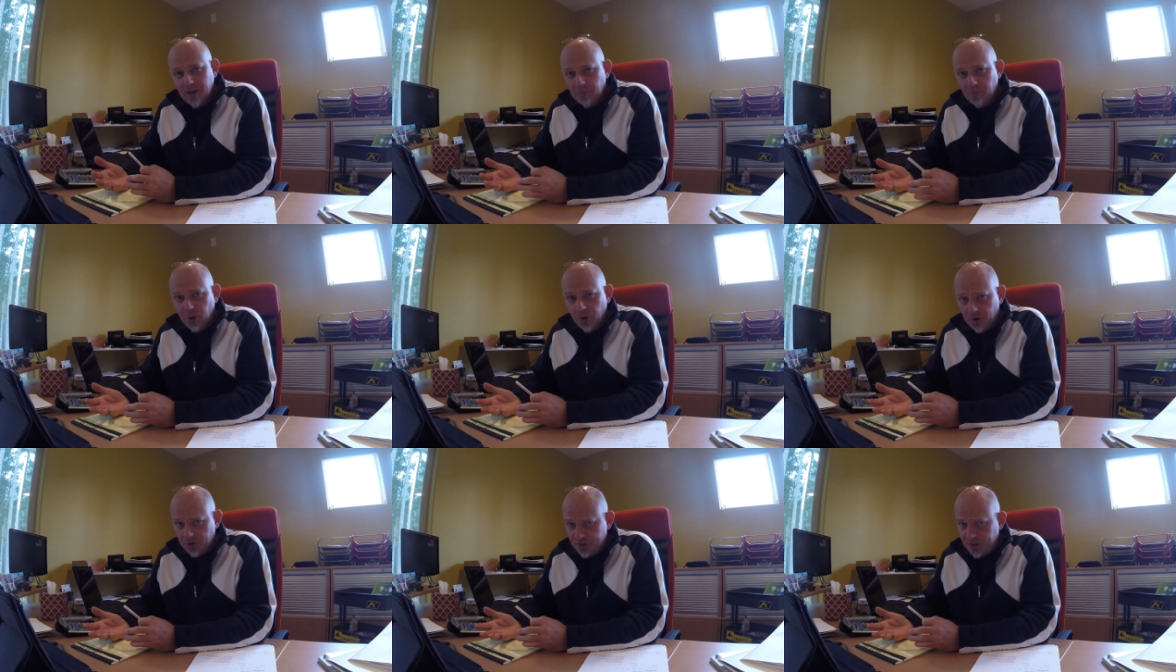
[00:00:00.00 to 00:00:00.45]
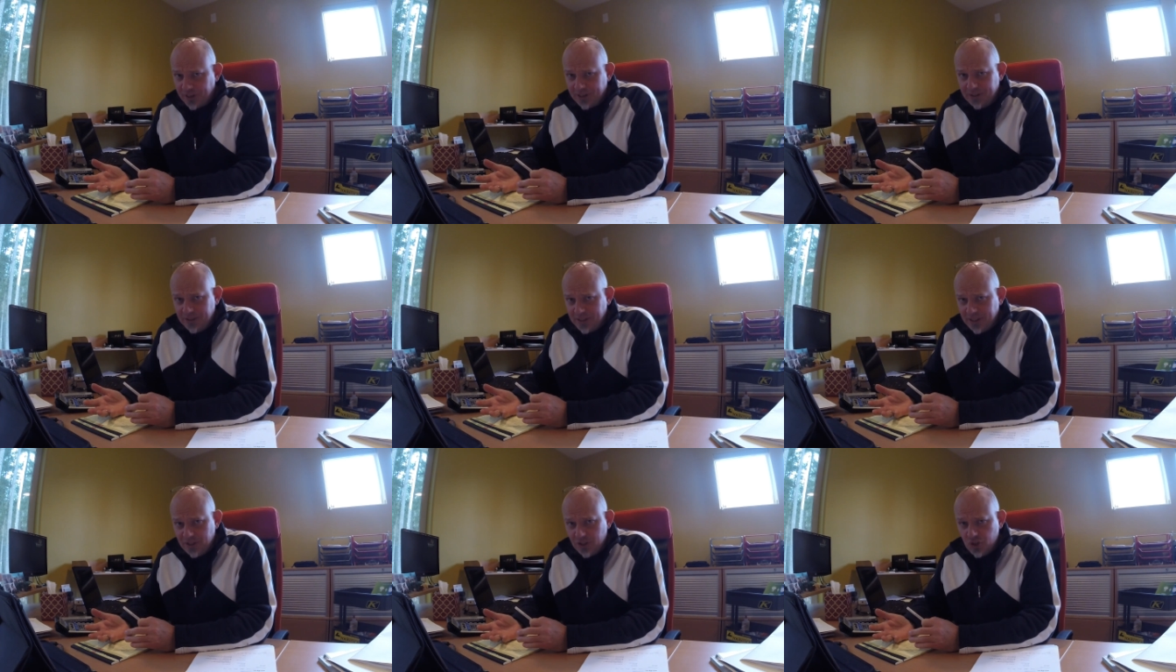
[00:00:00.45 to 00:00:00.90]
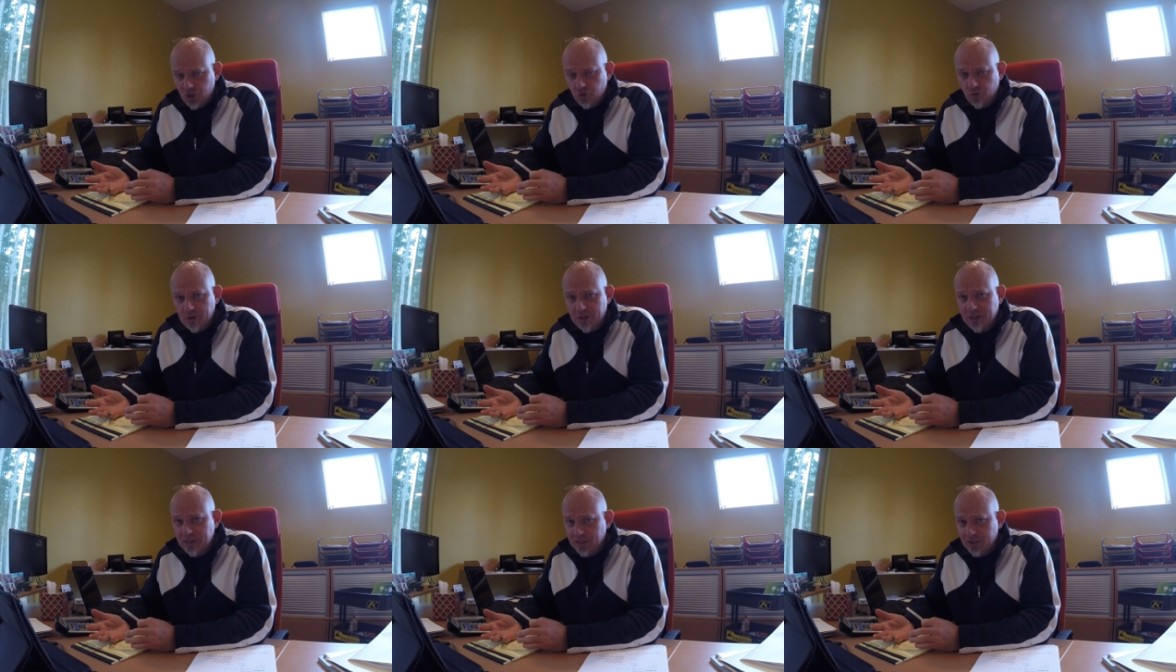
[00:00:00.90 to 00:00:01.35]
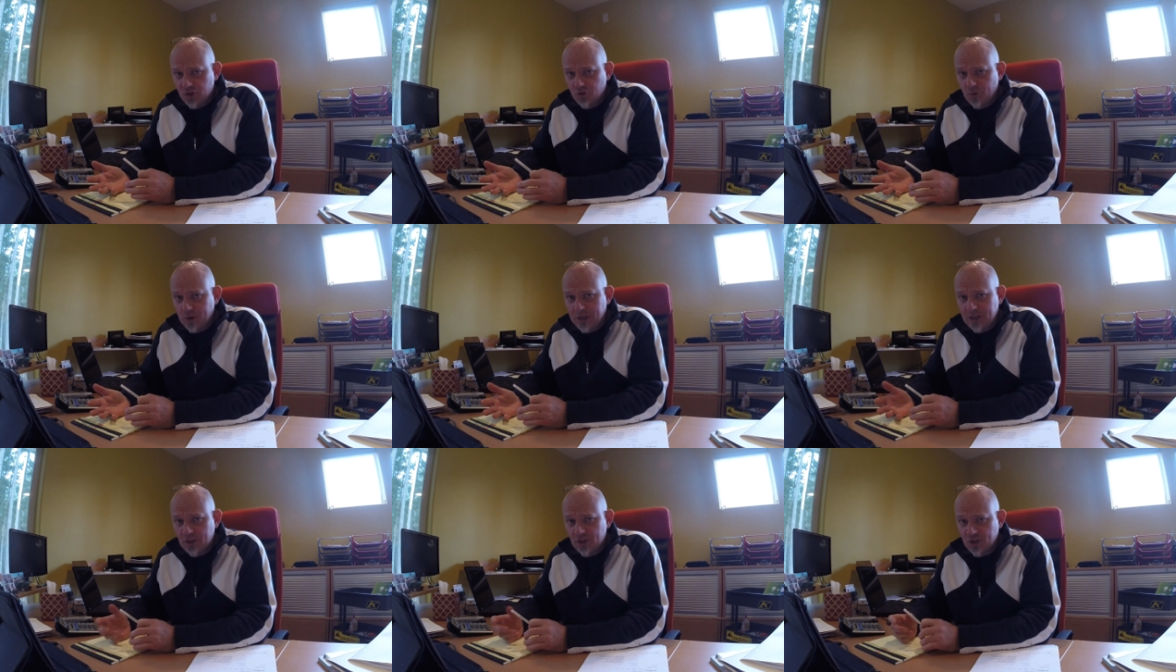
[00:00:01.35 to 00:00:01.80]
Motorcycle industry is
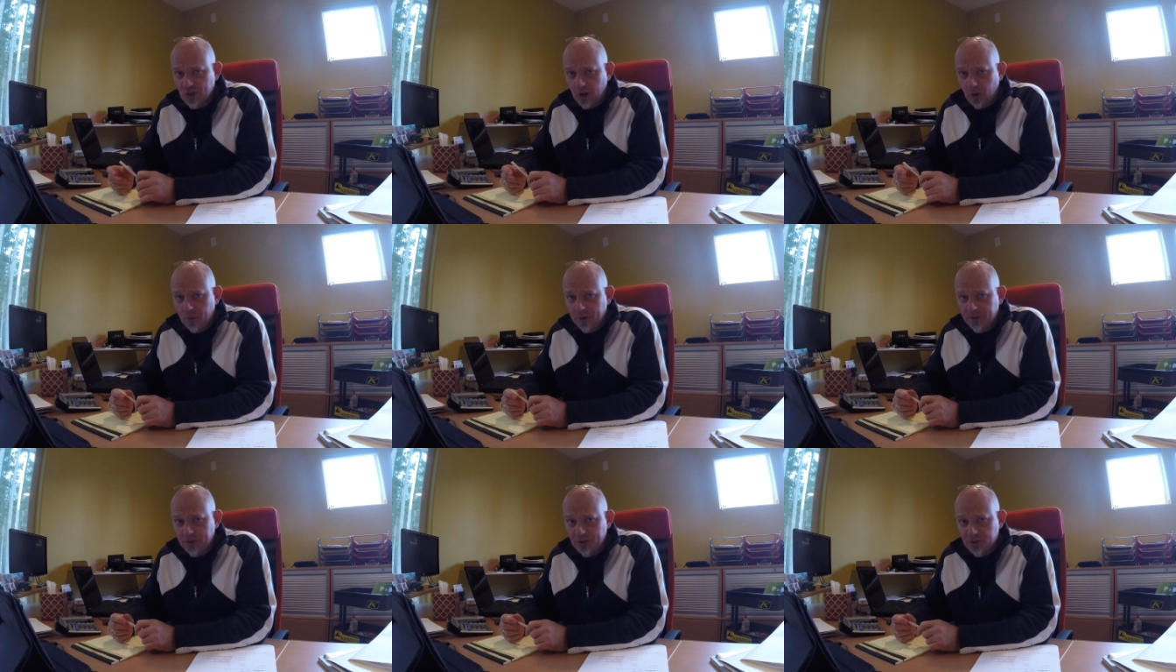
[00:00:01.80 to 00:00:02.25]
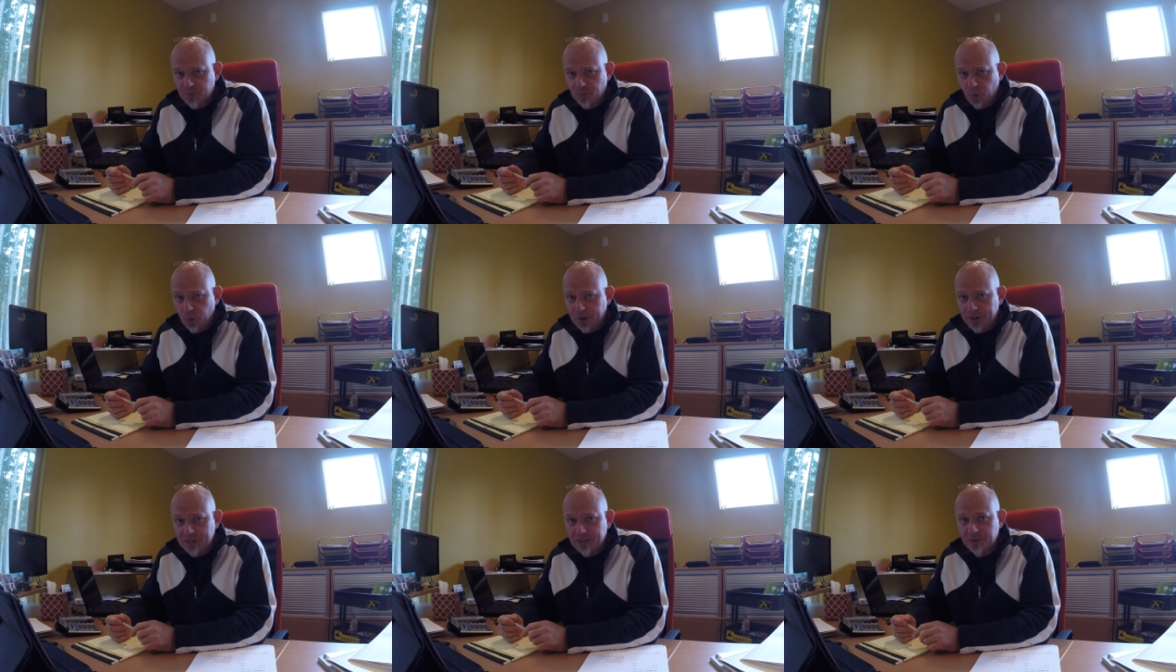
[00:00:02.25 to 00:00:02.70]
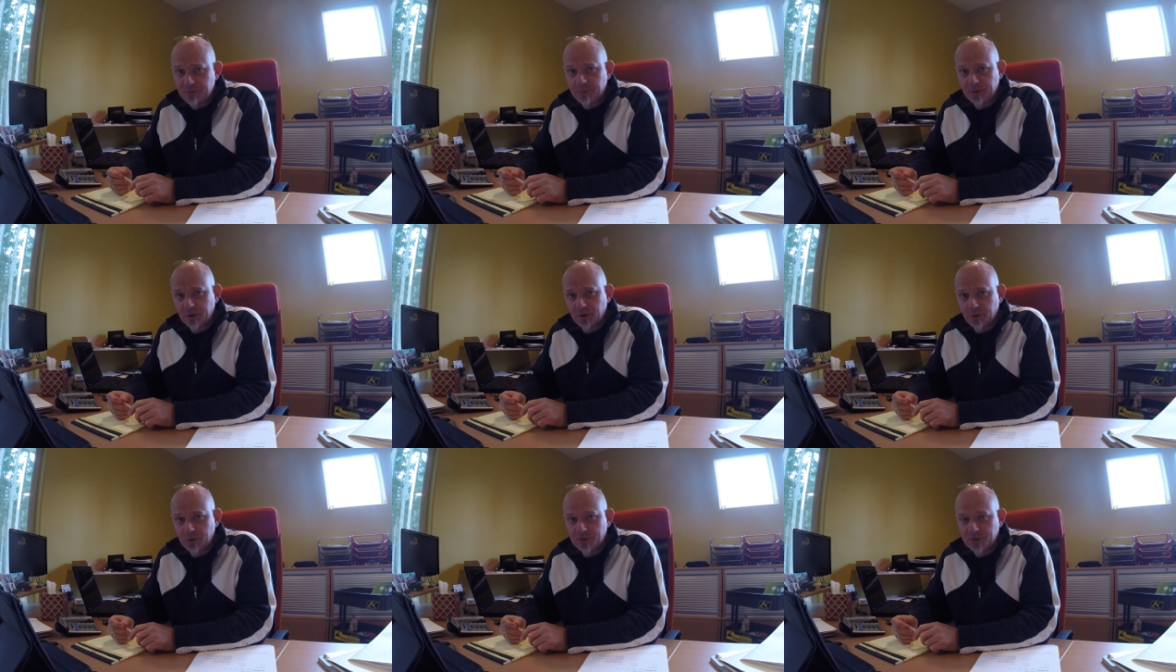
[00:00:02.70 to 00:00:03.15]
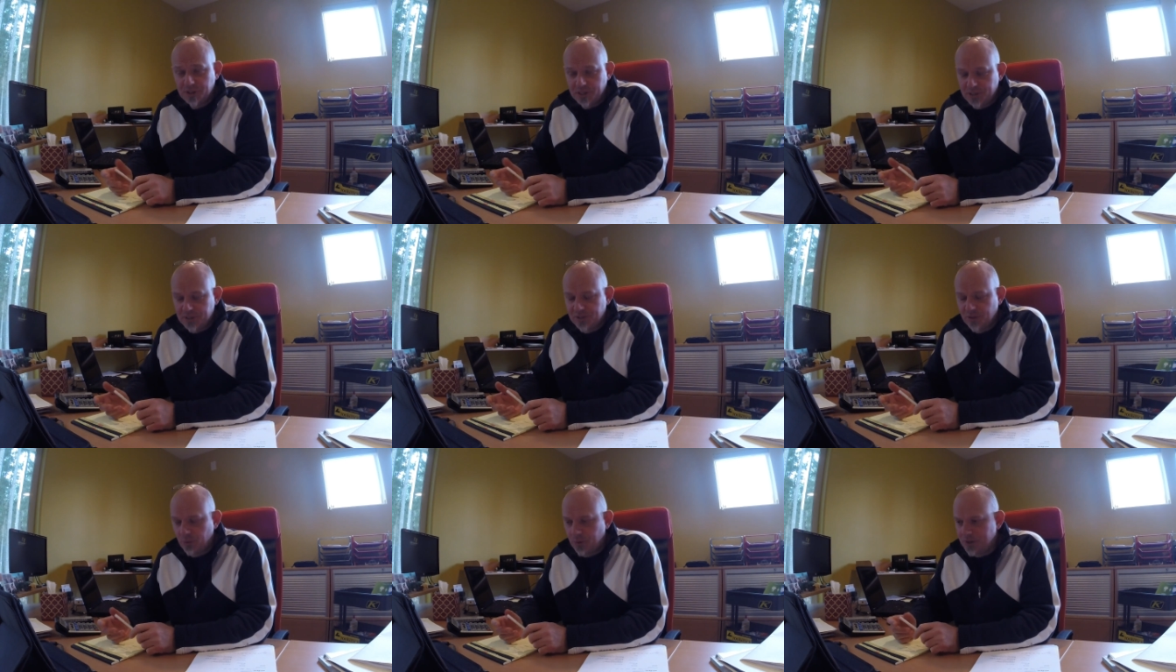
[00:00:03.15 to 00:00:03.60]
really slow at this point because it
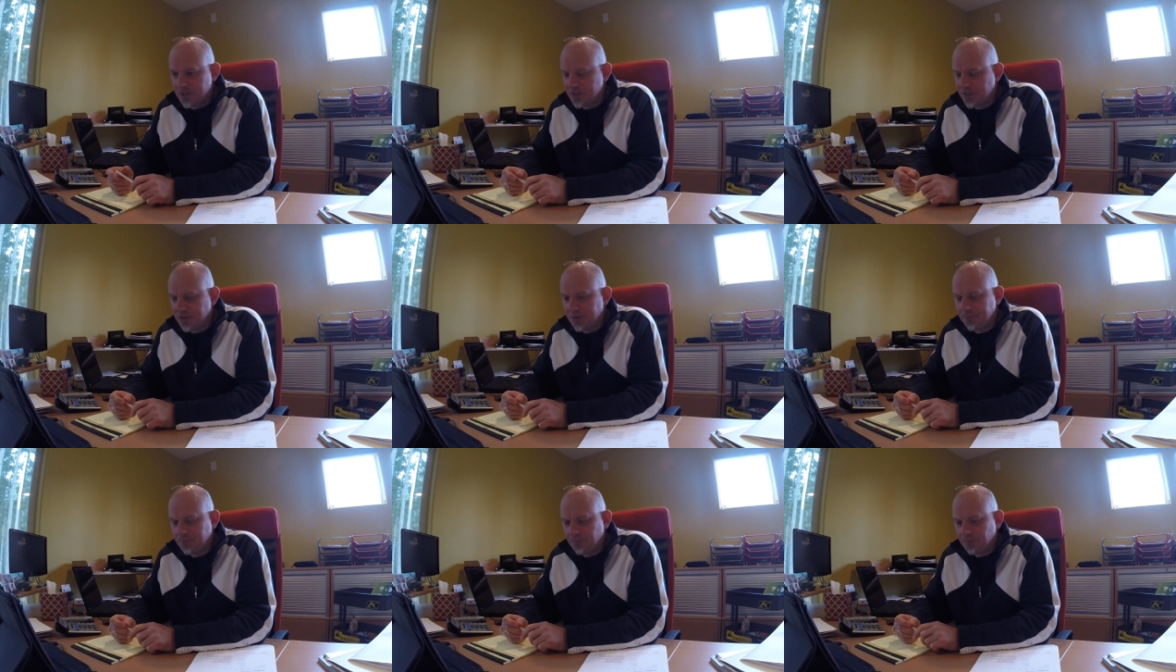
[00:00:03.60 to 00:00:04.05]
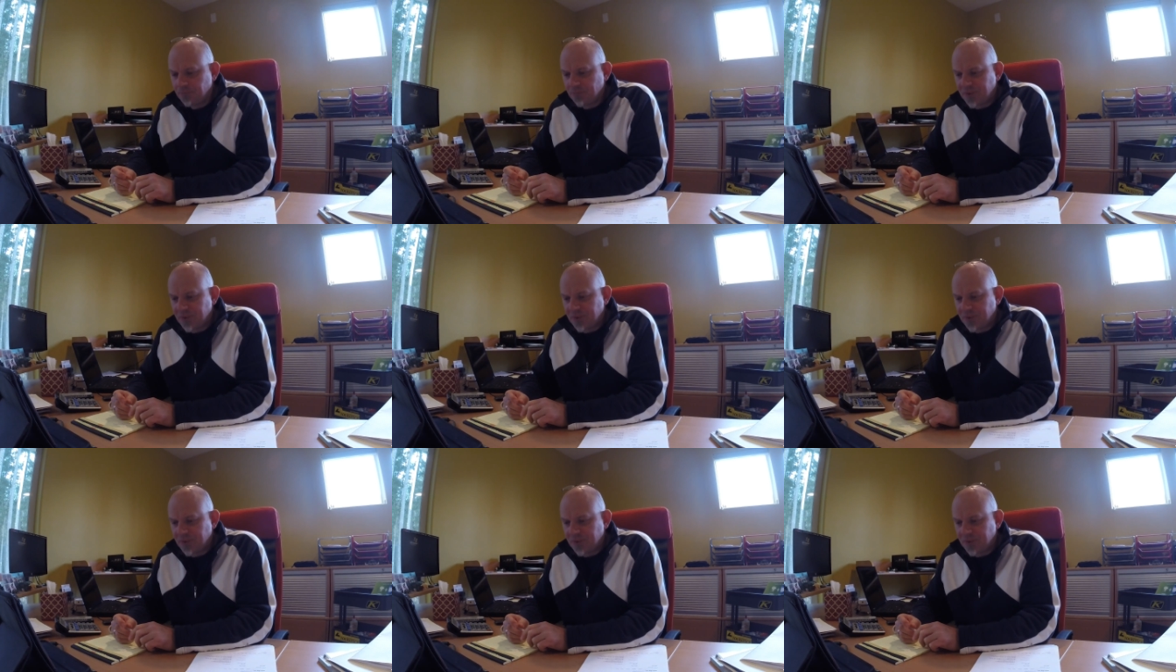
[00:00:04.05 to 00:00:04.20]
is the winter,